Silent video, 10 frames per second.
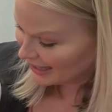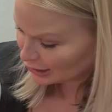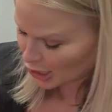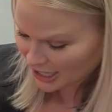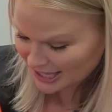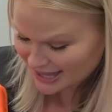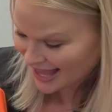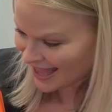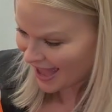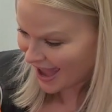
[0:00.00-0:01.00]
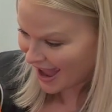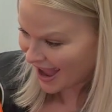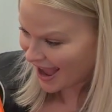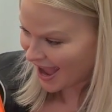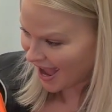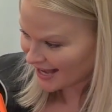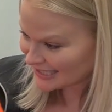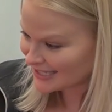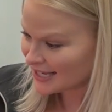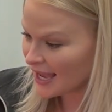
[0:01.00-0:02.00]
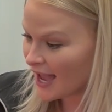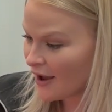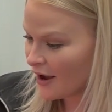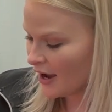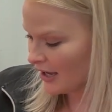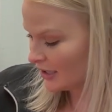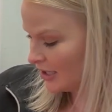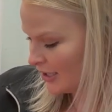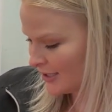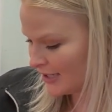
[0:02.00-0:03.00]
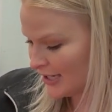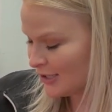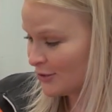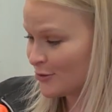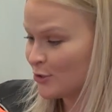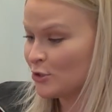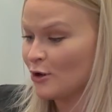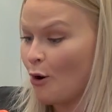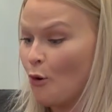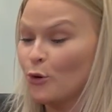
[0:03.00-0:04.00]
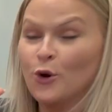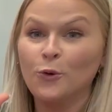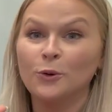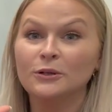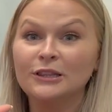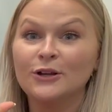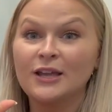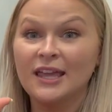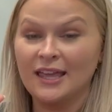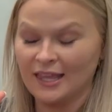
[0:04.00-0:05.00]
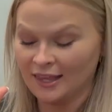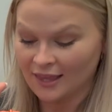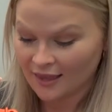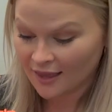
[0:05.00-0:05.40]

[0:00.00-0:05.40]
Look at that. This is so cool looking.